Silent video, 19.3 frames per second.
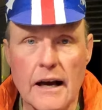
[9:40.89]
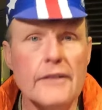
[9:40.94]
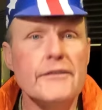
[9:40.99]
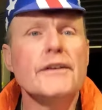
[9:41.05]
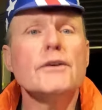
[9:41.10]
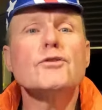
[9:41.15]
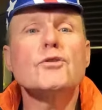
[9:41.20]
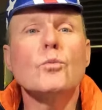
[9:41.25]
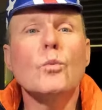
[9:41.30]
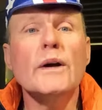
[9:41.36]

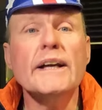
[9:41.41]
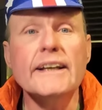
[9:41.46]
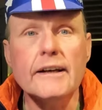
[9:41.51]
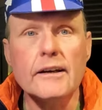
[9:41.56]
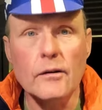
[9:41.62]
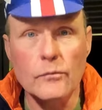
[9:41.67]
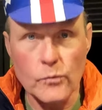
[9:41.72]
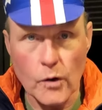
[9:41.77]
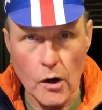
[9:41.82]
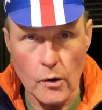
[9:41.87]
The other
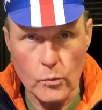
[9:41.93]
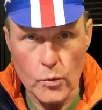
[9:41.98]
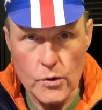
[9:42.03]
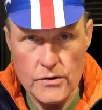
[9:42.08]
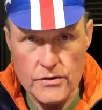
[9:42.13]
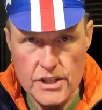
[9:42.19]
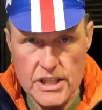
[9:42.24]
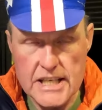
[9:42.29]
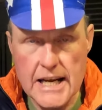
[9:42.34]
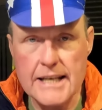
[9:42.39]
week on one
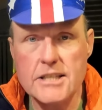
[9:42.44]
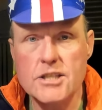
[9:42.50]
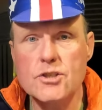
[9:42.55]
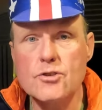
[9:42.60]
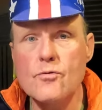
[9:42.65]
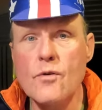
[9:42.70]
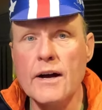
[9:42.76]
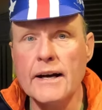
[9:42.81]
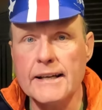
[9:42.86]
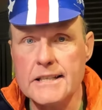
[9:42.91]
of the
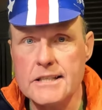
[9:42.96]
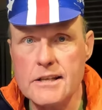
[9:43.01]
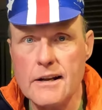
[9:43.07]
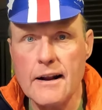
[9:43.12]
test rides